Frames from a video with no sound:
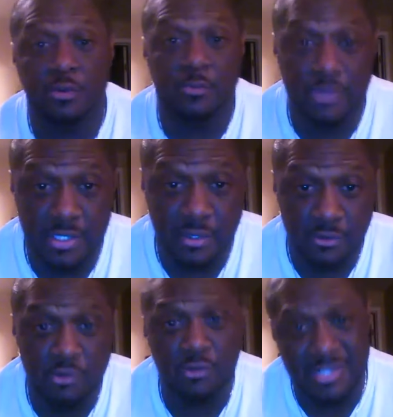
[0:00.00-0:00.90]
When you go to
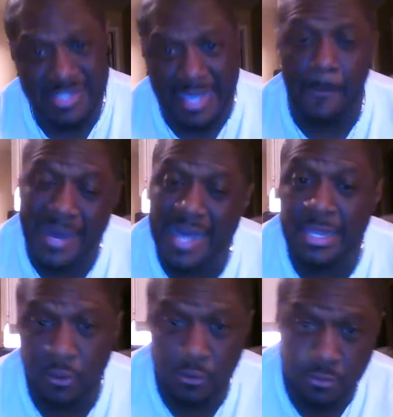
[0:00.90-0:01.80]
Brazil, you go to
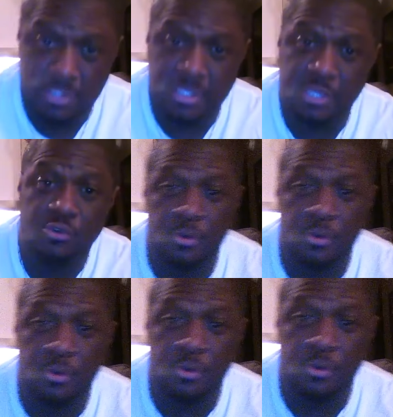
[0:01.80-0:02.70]
Sao Paulo,
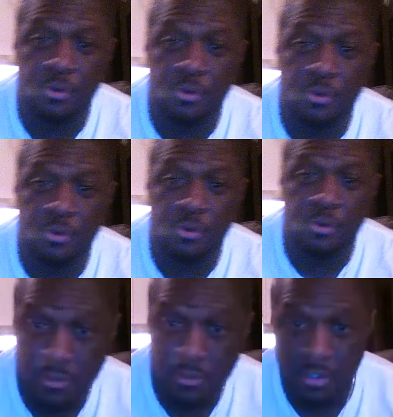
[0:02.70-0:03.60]
unless you can move
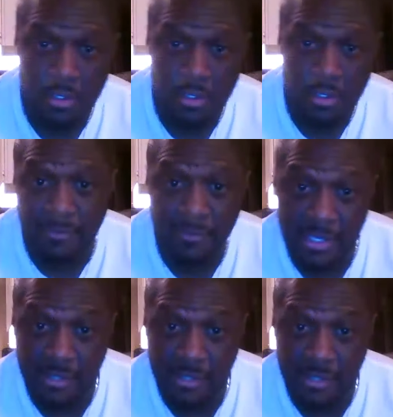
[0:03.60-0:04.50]
around.
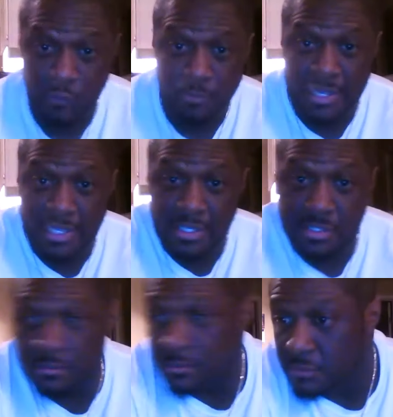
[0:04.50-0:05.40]
Like me,
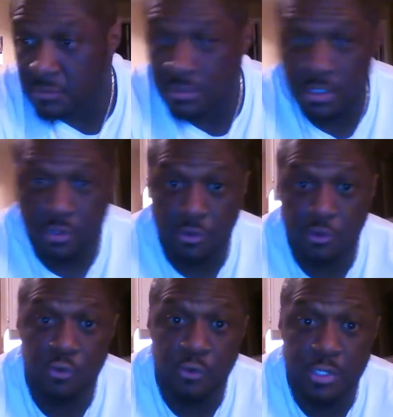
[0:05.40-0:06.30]
you
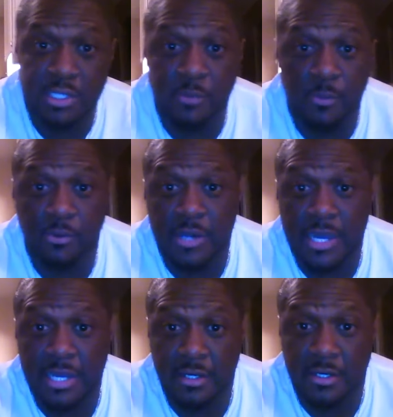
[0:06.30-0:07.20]
could go to Curitiba
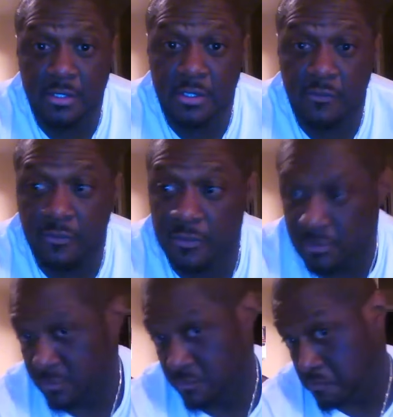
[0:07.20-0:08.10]
Purana or something.